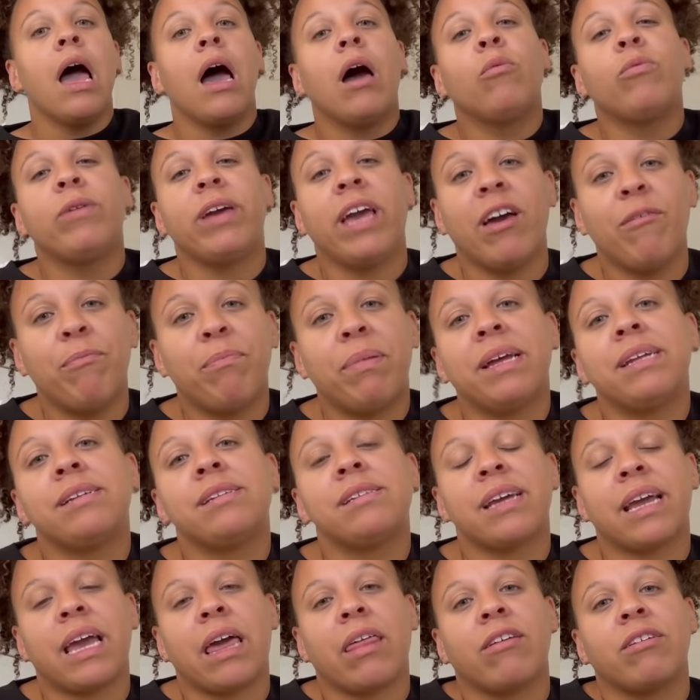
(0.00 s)
And we have been
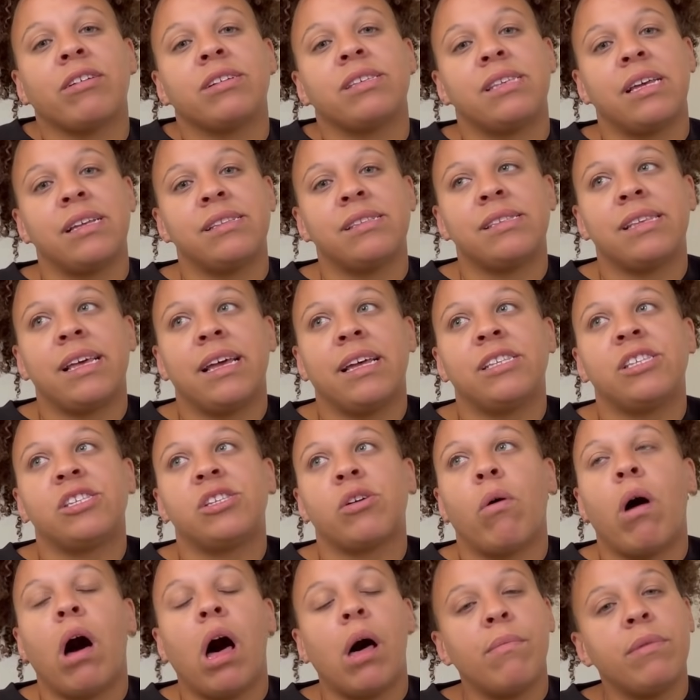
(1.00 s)
together since then,
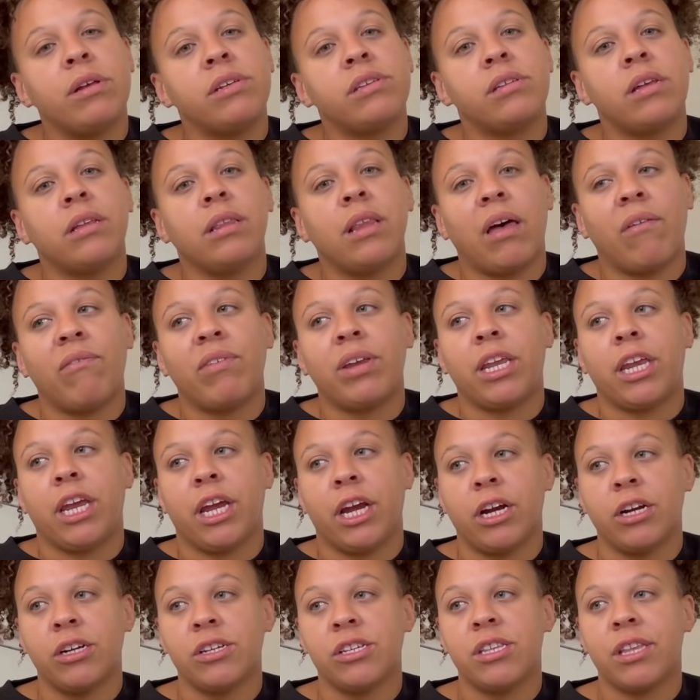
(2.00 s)
so almost 11
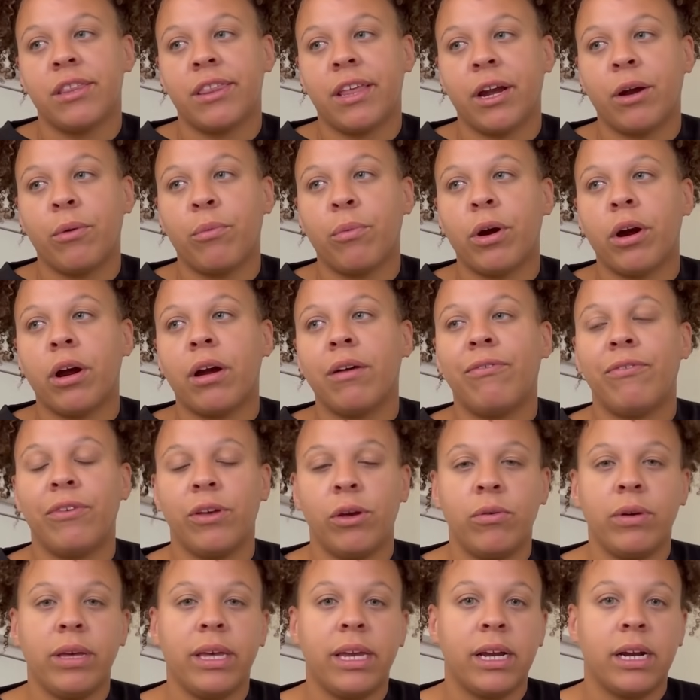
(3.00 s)
years. There were a
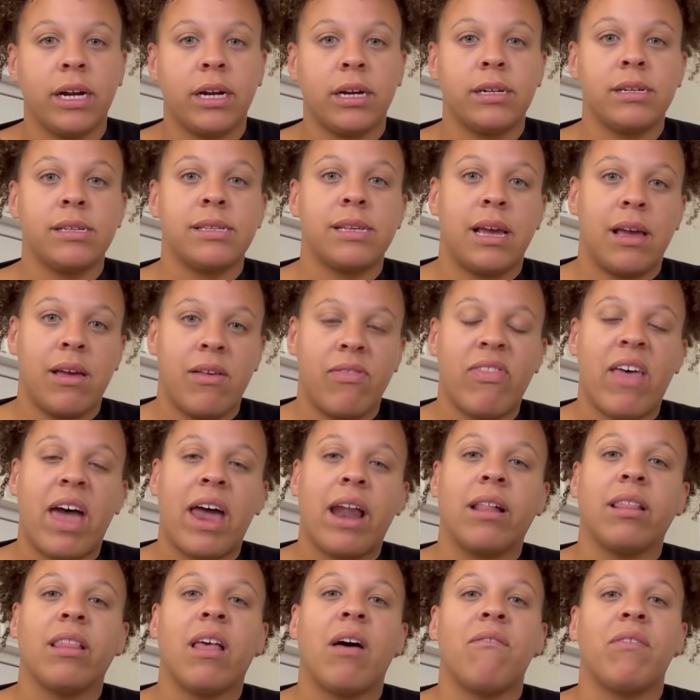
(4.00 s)
few years in
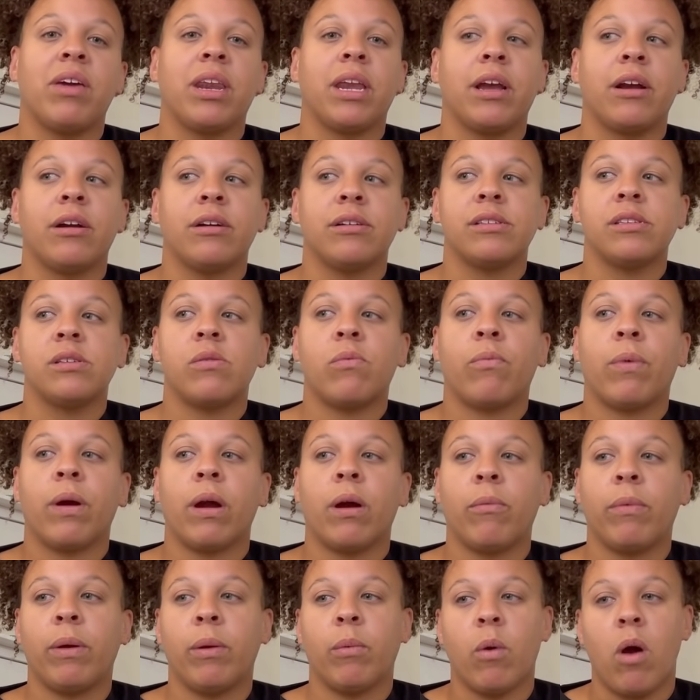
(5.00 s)
that 11 years where
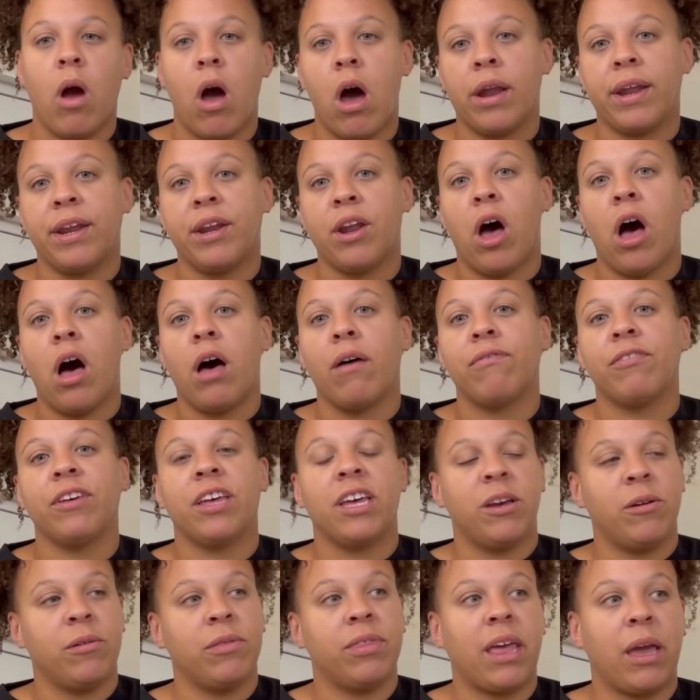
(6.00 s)
we were on and off.
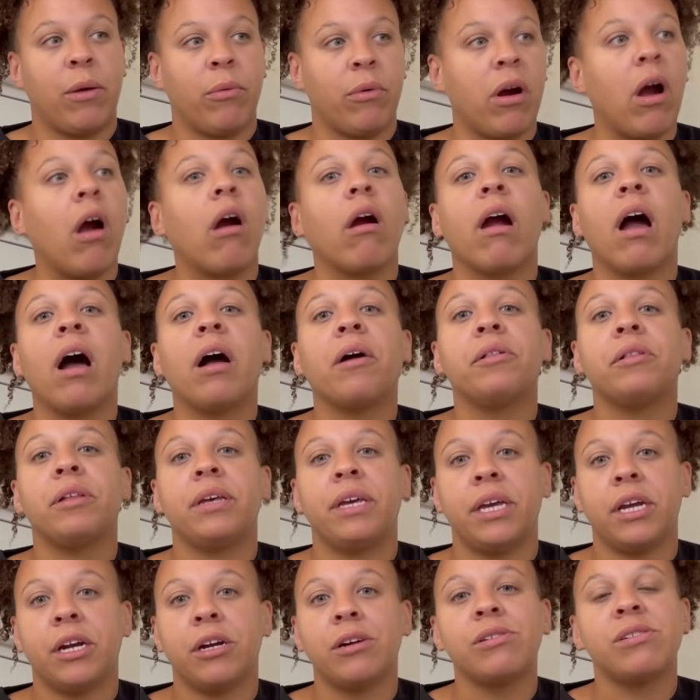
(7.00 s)
Eh, they were our ugly
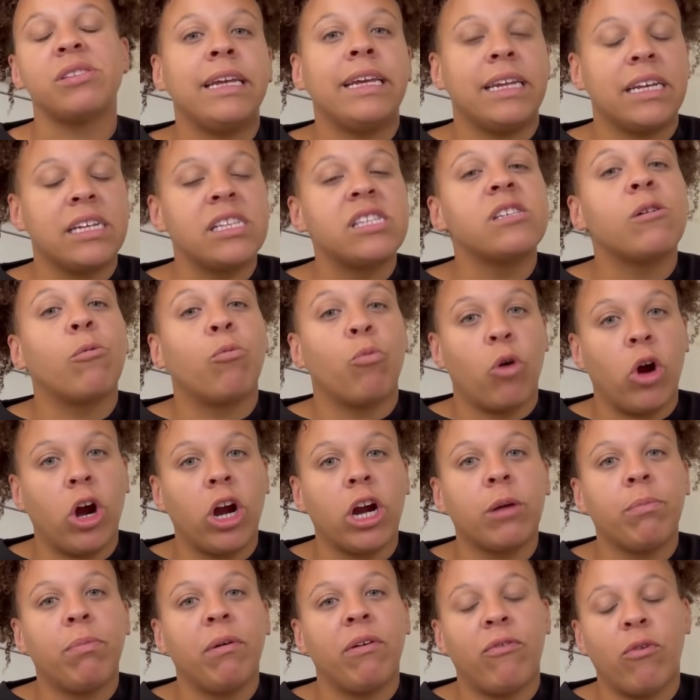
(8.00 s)
years. Needed some
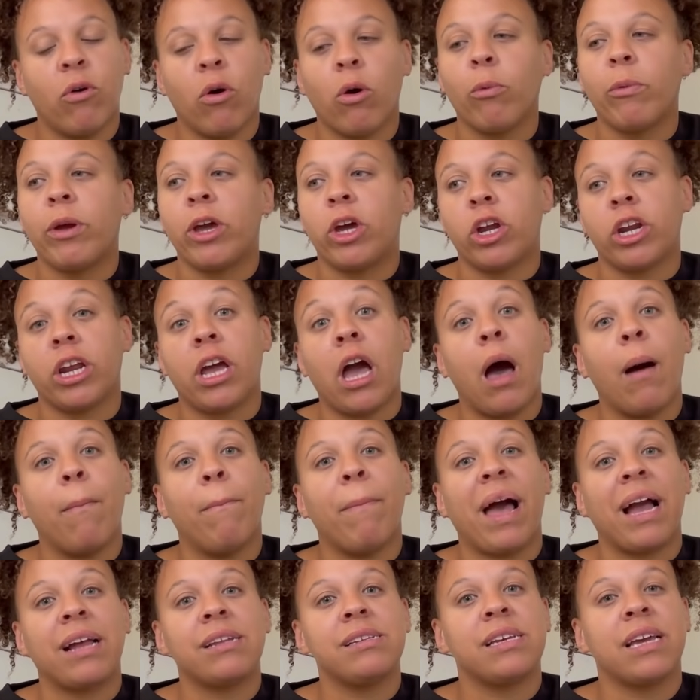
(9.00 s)
work before we could come
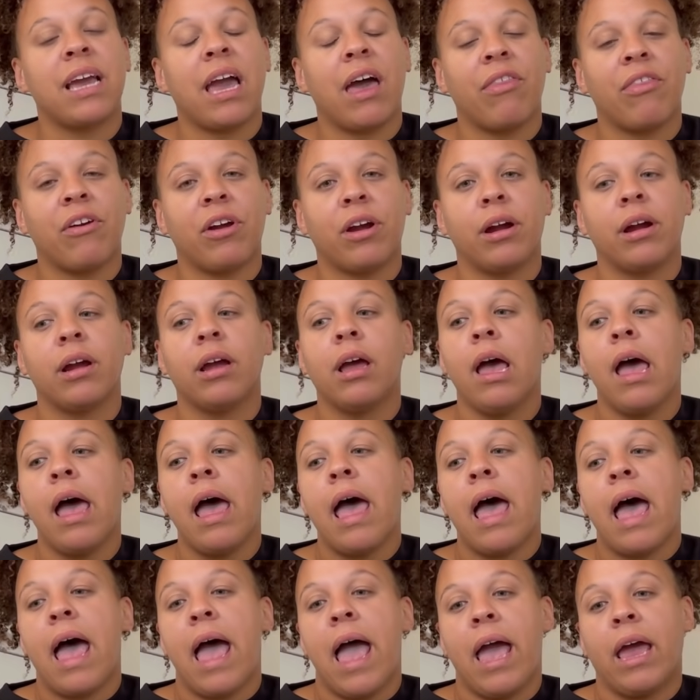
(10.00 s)
back together
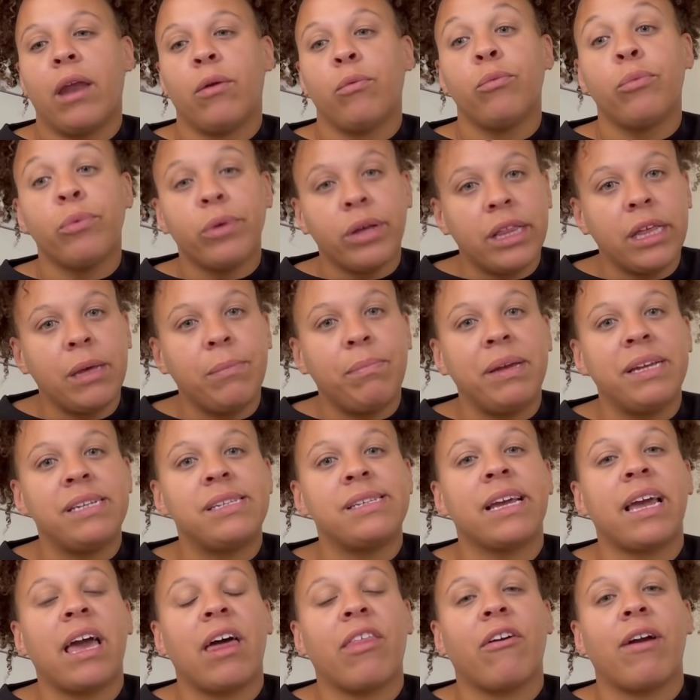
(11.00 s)
and really be
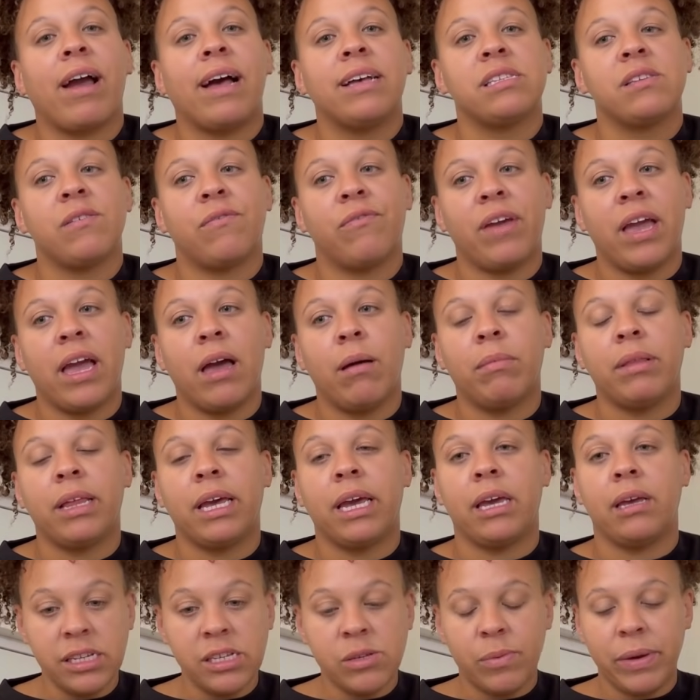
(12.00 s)
together as a family.